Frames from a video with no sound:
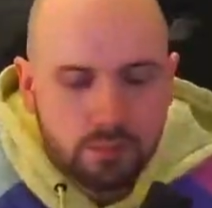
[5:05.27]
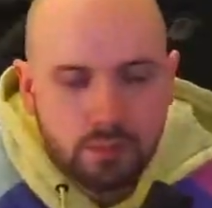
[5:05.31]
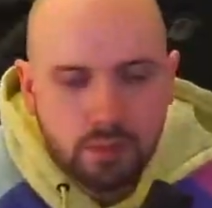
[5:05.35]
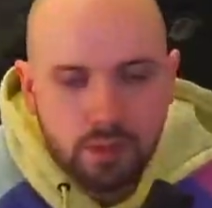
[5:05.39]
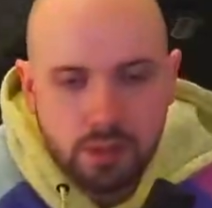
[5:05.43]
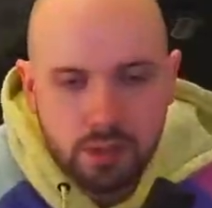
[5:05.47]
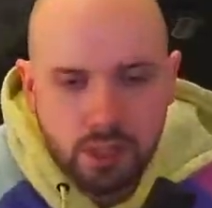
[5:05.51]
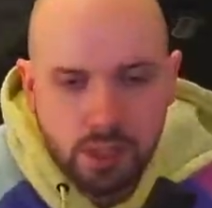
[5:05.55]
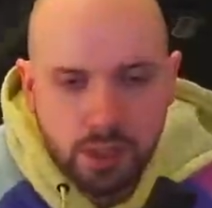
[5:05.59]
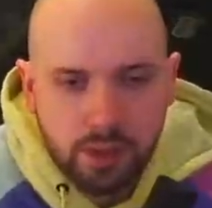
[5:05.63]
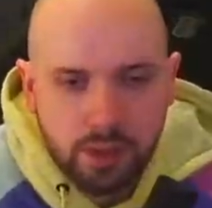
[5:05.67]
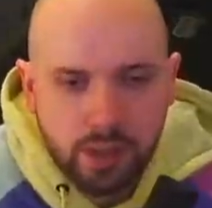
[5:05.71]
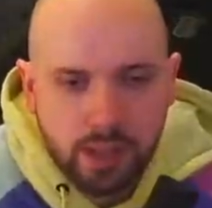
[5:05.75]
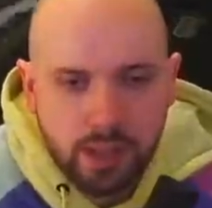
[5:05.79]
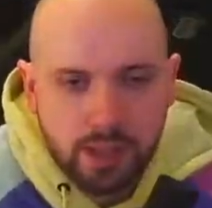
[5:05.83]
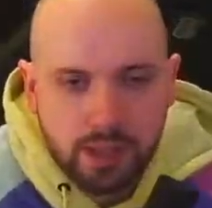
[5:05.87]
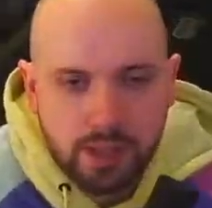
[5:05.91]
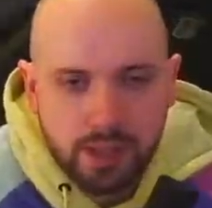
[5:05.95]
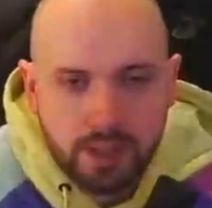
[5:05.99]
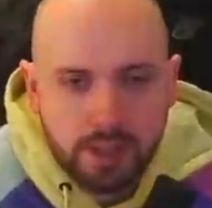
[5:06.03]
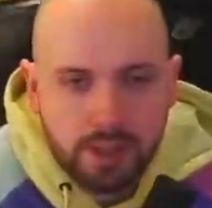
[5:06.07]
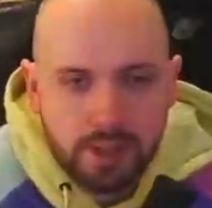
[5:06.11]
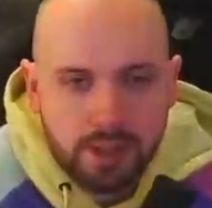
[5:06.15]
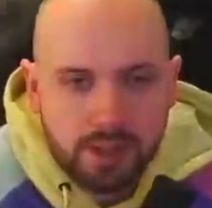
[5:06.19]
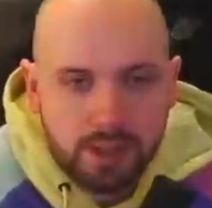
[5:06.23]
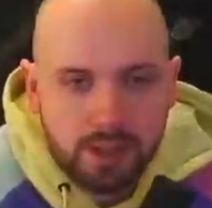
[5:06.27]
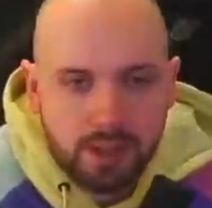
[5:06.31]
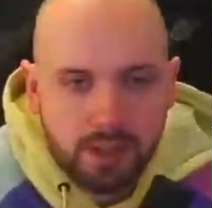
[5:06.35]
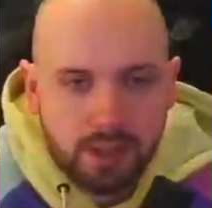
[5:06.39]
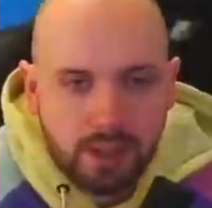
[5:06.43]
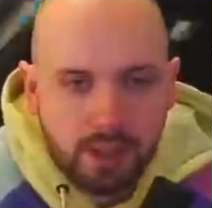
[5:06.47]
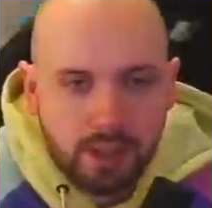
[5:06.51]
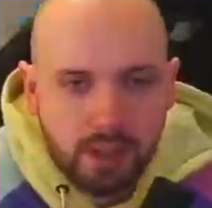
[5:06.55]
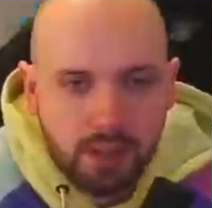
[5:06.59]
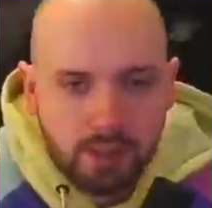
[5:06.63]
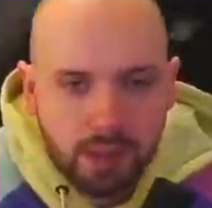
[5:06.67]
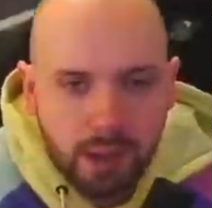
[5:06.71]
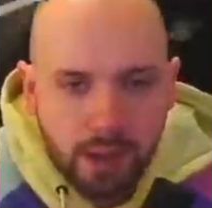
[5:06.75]
So again here,
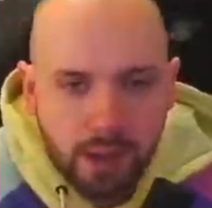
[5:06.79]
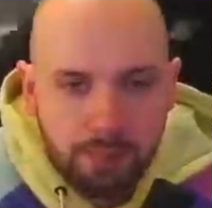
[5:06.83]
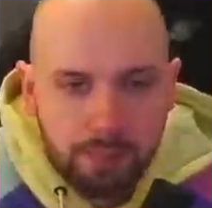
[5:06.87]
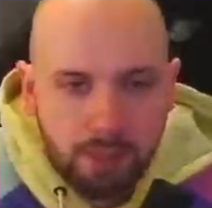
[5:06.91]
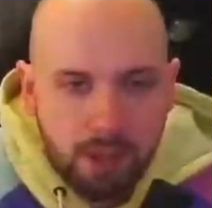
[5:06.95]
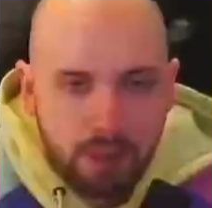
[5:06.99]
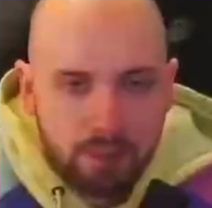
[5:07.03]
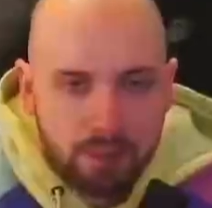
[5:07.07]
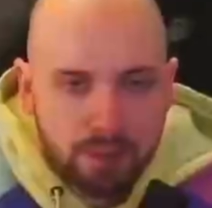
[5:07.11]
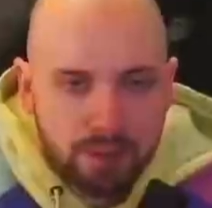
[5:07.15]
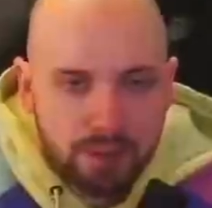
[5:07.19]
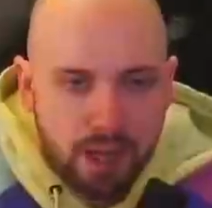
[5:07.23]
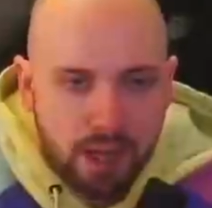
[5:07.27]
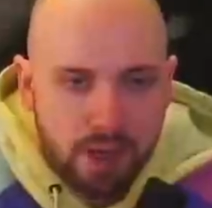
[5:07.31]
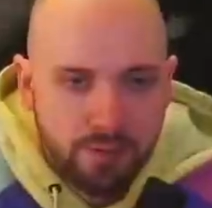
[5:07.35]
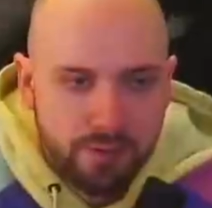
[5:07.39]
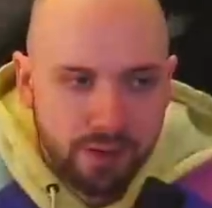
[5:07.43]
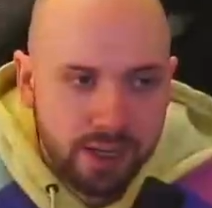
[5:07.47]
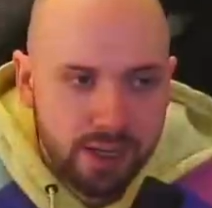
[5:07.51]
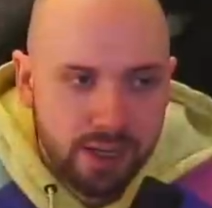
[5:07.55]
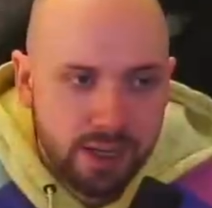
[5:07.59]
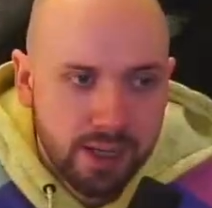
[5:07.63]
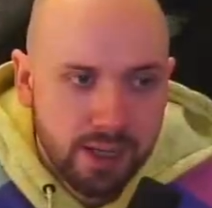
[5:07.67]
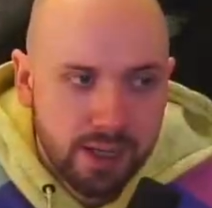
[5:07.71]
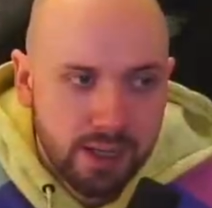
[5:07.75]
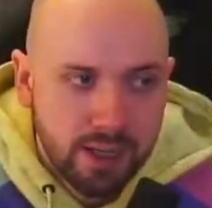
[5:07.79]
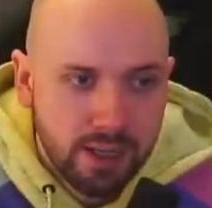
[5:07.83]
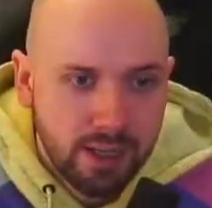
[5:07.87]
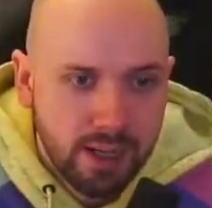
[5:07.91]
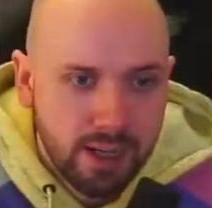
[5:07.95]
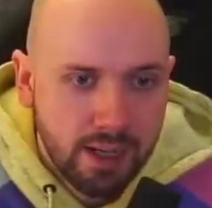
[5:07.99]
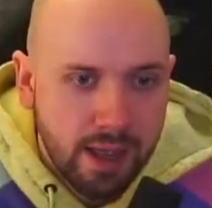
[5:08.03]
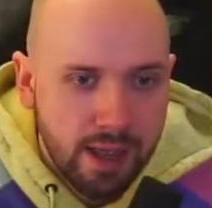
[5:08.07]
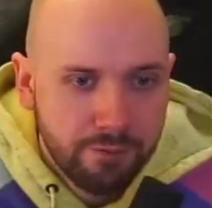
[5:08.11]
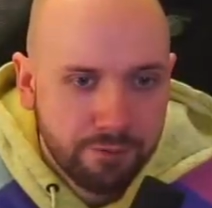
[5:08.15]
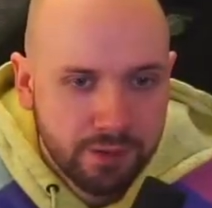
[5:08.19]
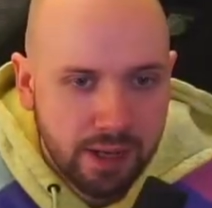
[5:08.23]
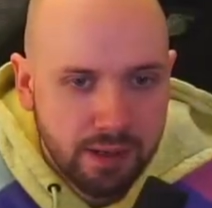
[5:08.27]
that pops off here.
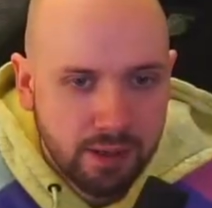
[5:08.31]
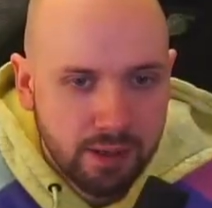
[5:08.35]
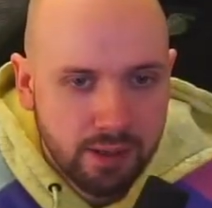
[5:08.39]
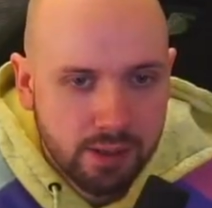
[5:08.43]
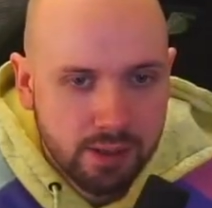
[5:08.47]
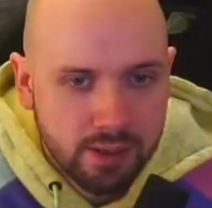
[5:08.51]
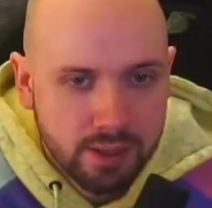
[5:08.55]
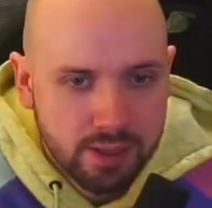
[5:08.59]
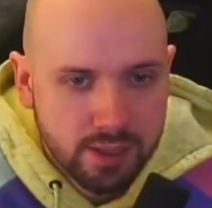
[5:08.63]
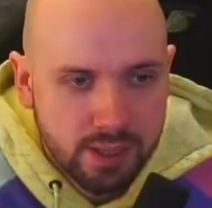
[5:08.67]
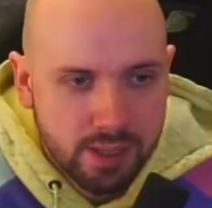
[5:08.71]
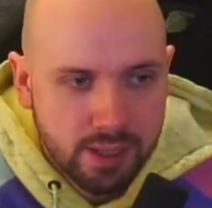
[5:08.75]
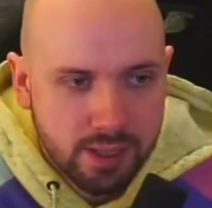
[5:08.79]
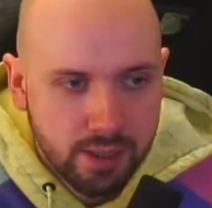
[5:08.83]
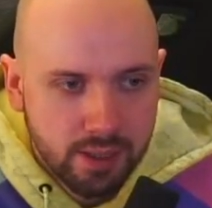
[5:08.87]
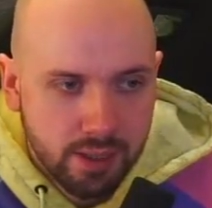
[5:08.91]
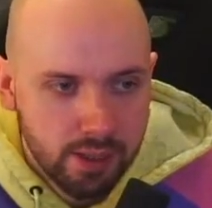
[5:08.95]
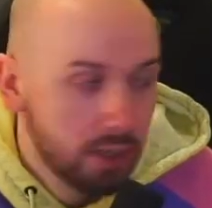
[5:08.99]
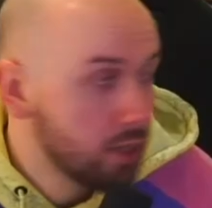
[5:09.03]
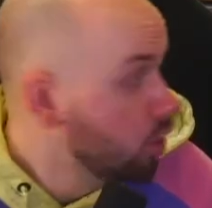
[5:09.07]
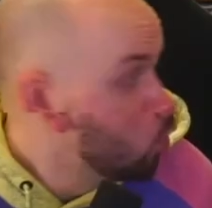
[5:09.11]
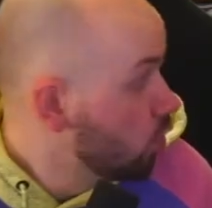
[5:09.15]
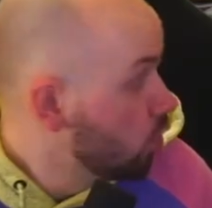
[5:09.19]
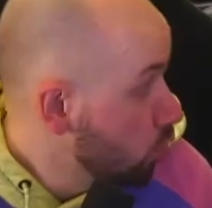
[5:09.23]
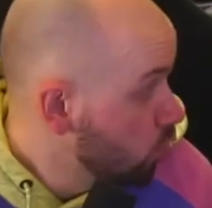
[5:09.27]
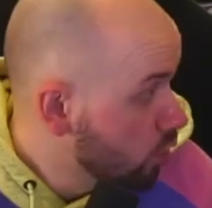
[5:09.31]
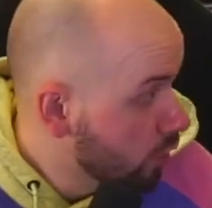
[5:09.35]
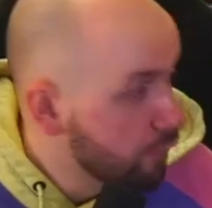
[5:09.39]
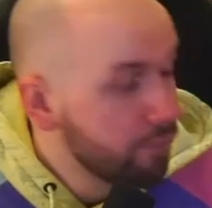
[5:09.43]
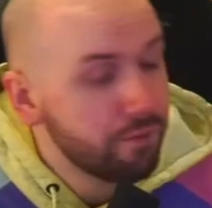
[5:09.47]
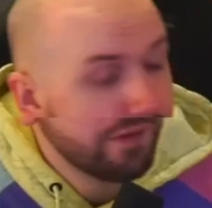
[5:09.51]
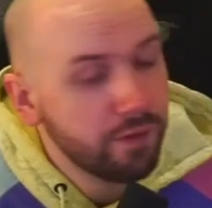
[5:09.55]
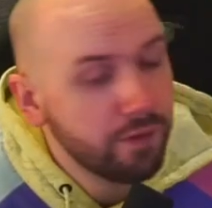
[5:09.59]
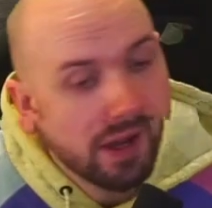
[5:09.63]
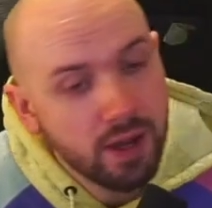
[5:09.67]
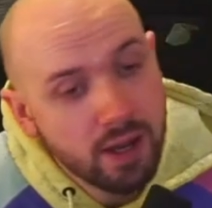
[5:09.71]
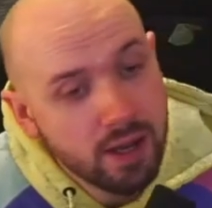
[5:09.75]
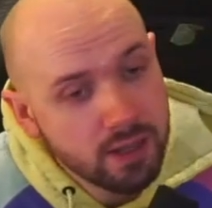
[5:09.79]
Left analog stick. Look
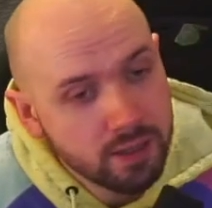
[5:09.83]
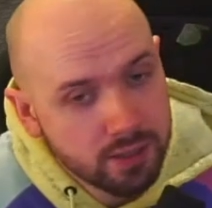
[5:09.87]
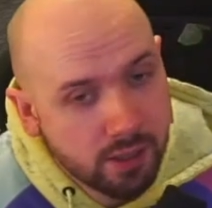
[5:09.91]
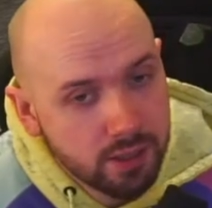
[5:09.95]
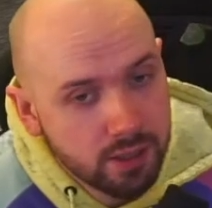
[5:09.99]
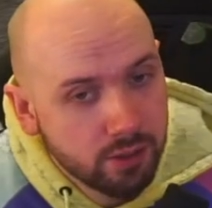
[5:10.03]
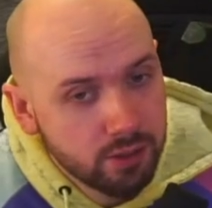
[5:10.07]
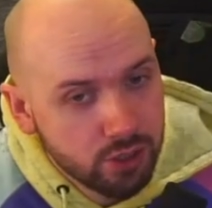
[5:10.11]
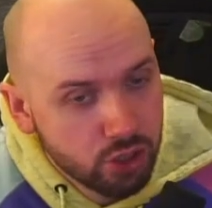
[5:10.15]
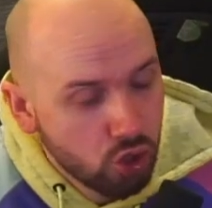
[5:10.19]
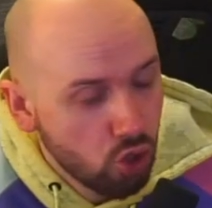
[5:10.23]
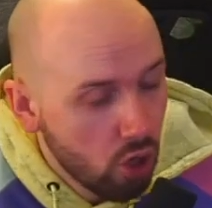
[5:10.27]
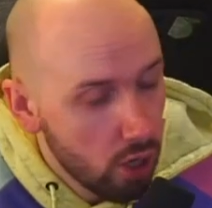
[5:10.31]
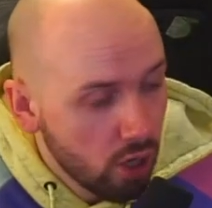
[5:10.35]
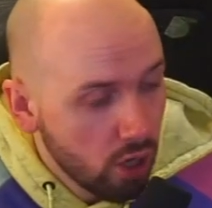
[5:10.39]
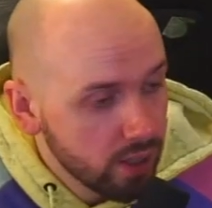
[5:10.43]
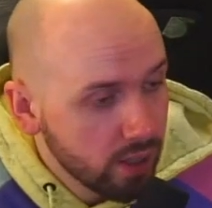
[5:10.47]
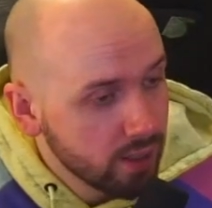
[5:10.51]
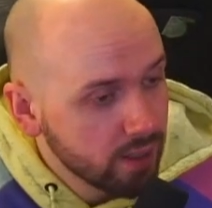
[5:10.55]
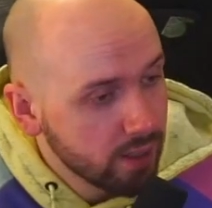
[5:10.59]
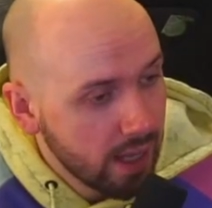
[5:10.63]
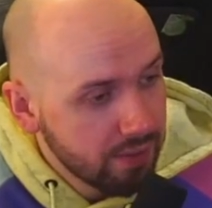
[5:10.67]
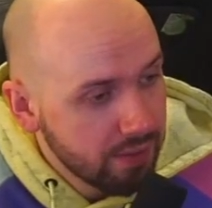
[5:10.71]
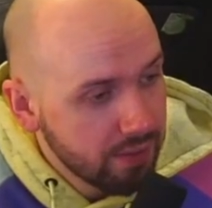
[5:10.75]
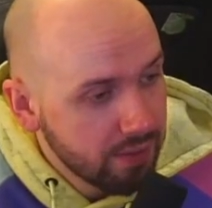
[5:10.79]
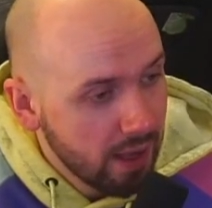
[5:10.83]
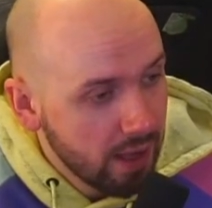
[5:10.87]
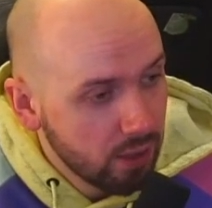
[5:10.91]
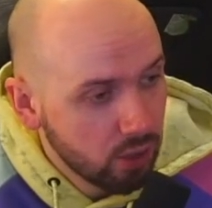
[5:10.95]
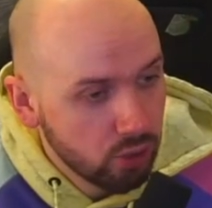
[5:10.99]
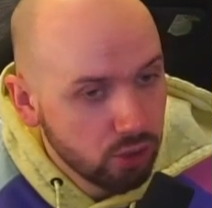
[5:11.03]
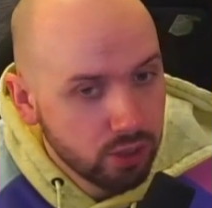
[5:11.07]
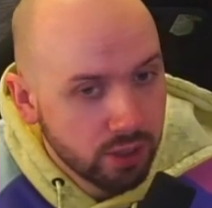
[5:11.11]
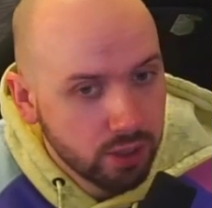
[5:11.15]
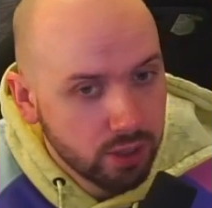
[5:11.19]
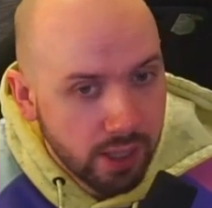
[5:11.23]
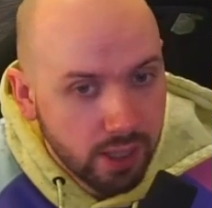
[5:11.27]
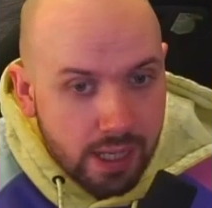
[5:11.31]
first. Like, try and get that
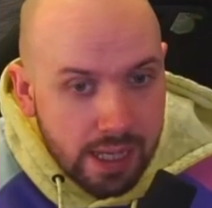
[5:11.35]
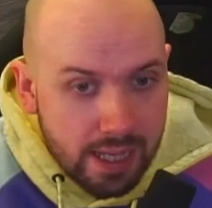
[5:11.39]
look.